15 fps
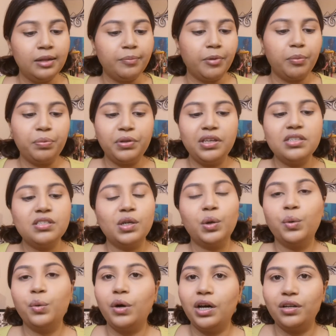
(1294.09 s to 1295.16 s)
But please
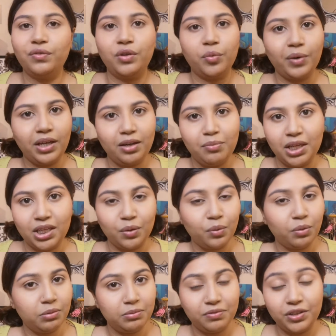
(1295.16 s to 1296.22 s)
don't go out of your way to make a
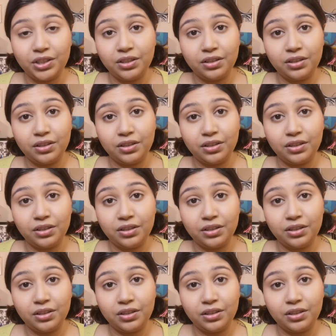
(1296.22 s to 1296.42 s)
woman feel